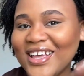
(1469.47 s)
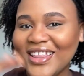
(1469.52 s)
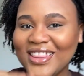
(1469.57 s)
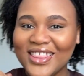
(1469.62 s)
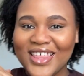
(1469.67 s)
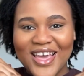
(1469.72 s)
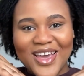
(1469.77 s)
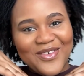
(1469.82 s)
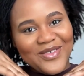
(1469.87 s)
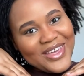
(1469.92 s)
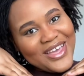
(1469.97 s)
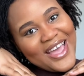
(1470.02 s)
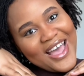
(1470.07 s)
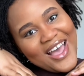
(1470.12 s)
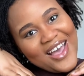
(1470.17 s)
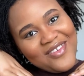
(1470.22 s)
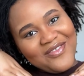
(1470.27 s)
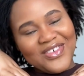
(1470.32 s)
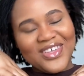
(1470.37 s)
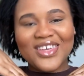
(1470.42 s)
There we
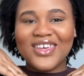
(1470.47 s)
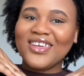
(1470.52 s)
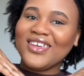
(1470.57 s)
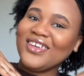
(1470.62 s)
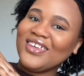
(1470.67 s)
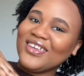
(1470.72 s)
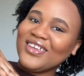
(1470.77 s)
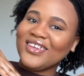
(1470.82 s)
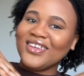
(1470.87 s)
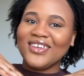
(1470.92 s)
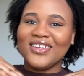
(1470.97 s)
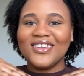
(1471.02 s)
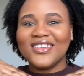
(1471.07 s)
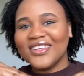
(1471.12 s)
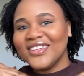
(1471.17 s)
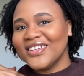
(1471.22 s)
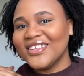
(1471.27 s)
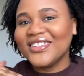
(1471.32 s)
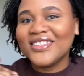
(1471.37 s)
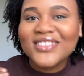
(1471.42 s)
have
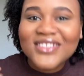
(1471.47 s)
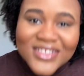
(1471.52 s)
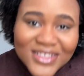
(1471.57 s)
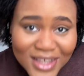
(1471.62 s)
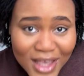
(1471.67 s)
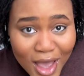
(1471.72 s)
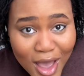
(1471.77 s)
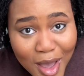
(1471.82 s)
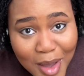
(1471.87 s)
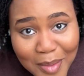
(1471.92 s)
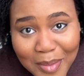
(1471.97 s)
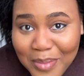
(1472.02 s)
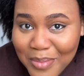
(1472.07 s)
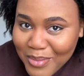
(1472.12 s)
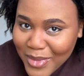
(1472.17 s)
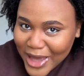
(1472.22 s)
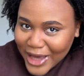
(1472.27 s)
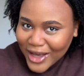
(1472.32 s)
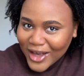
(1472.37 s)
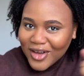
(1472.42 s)
it.
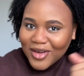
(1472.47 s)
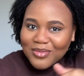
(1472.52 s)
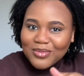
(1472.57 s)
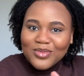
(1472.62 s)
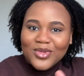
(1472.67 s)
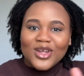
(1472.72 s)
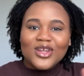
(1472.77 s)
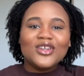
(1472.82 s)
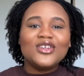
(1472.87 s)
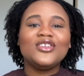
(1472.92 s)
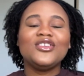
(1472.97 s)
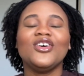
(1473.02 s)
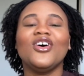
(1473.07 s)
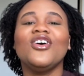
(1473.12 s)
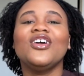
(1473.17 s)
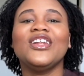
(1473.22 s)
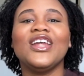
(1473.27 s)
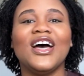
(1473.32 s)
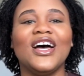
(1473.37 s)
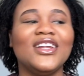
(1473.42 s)
Makeup
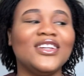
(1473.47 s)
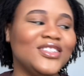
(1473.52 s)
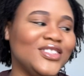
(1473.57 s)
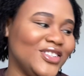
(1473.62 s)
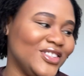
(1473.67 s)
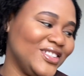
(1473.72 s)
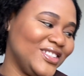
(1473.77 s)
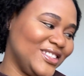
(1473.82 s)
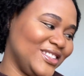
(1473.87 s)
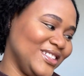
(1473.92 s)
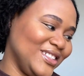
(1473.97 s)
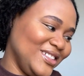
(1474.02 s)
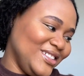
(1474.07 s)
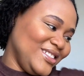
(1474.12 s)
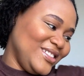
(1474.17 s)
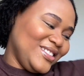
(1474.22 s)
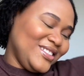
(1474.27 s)
done and dusted.